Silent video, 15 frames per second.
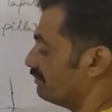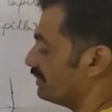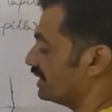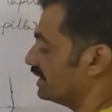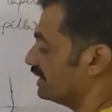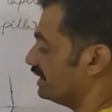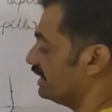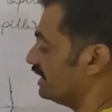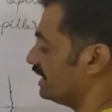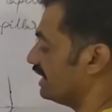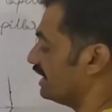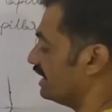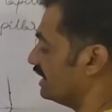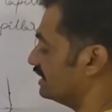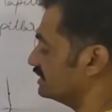pi
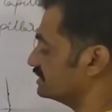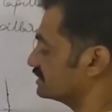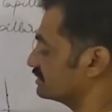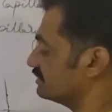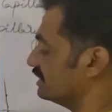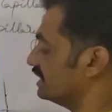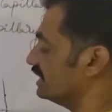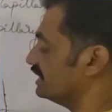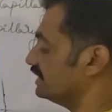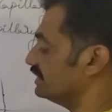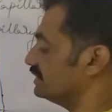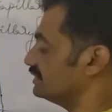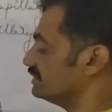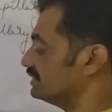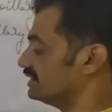r square
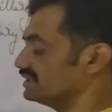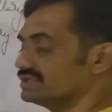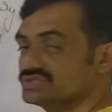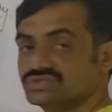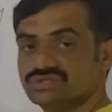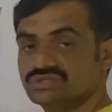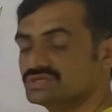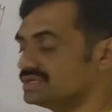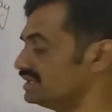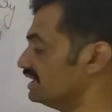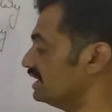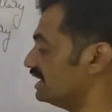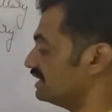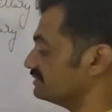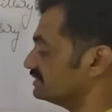into h.
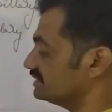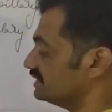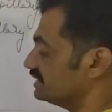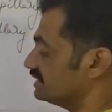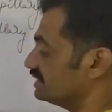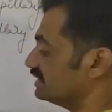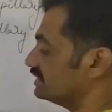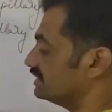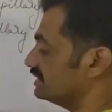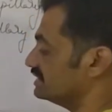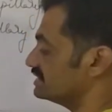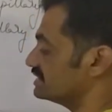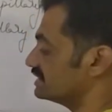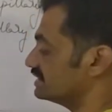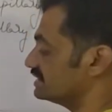After that,
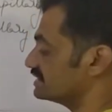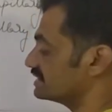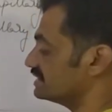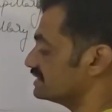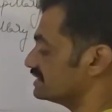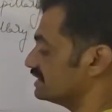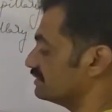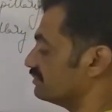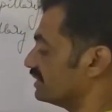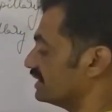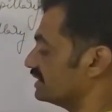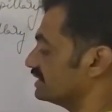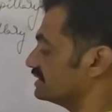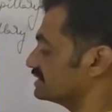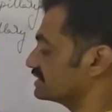density gets cancelled,
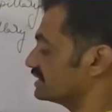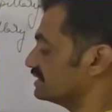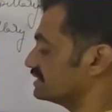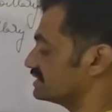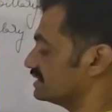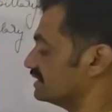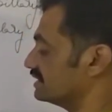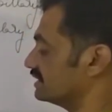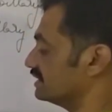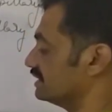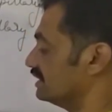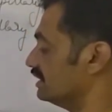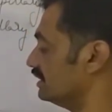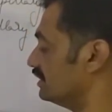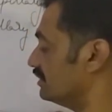pi gets cancelled,
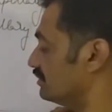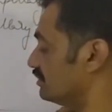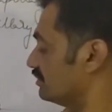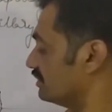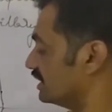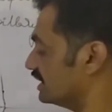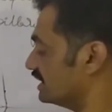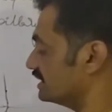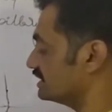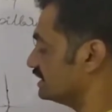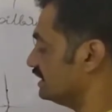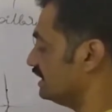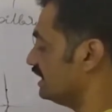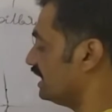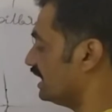whereas
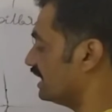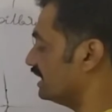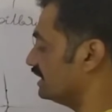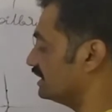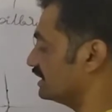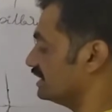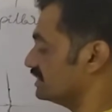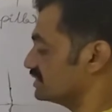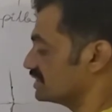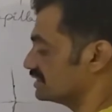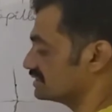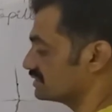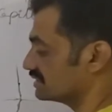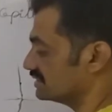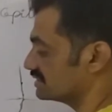height h
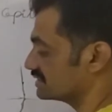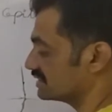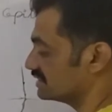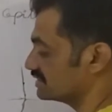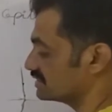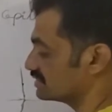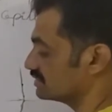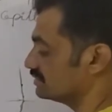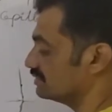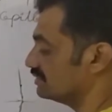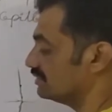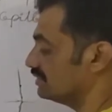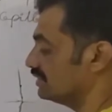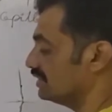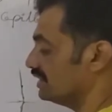also gets cancelled.
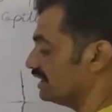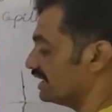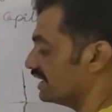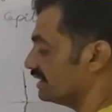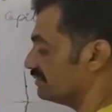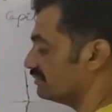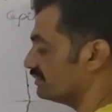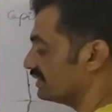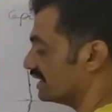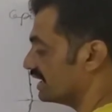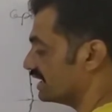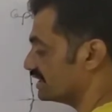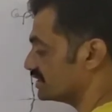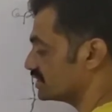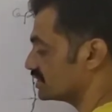So m
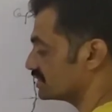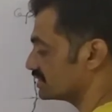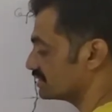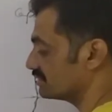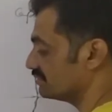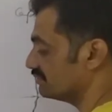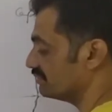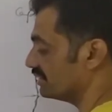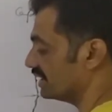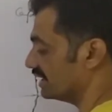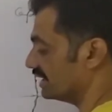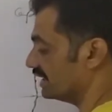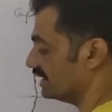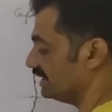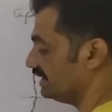dash
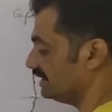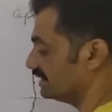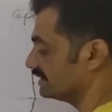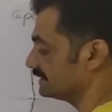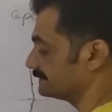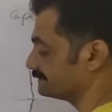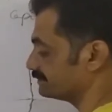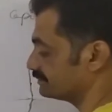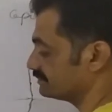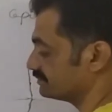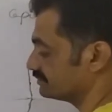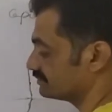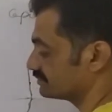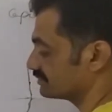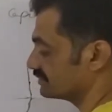by
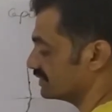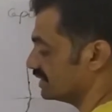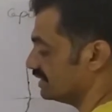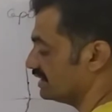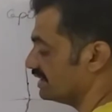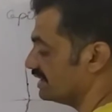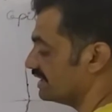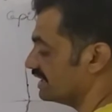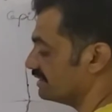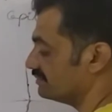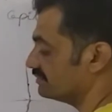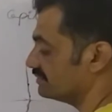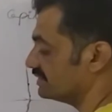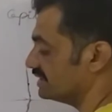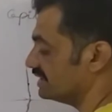
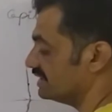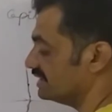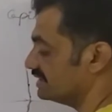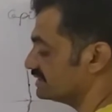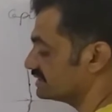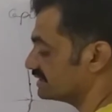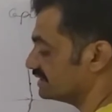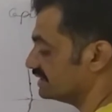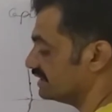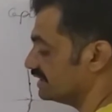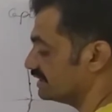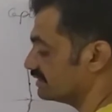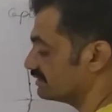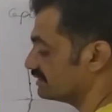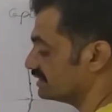m is
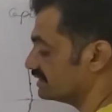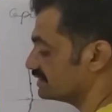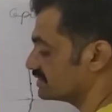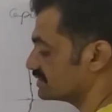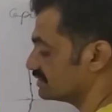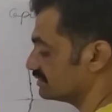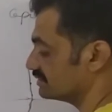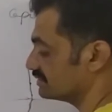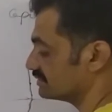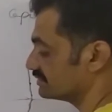equals to